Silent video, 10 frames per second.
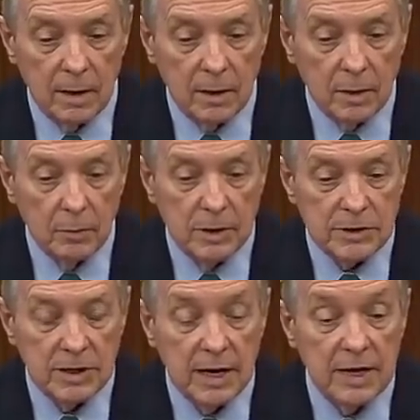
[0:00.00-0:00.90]
The
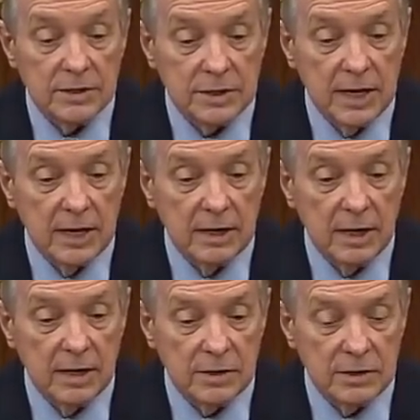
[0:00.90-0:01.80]
president hesitated
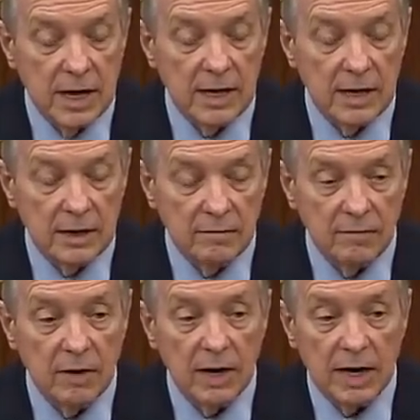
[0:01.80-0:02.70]
and decided at the
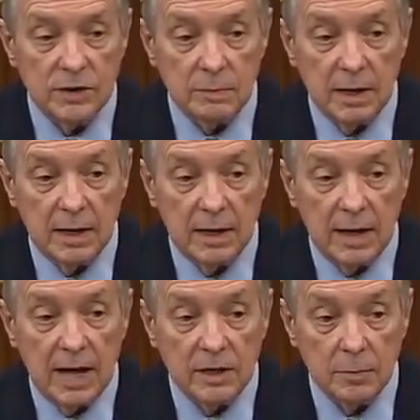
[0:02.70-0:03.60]
very last minute
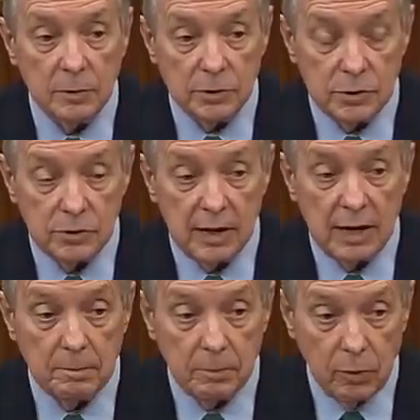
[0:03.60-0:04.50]
not to pursue
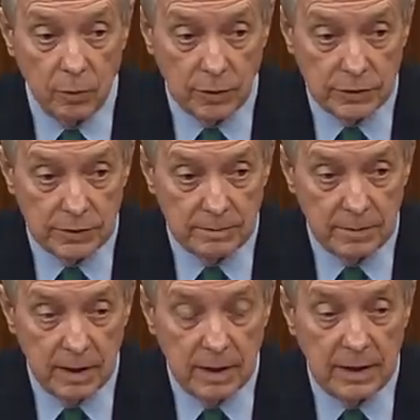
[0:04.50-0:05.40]
that course,
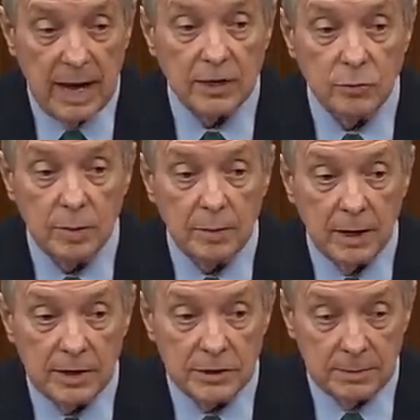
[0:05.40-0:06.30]
not to
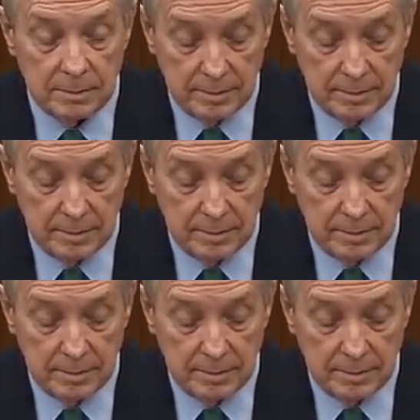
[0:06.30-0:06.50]
replace him.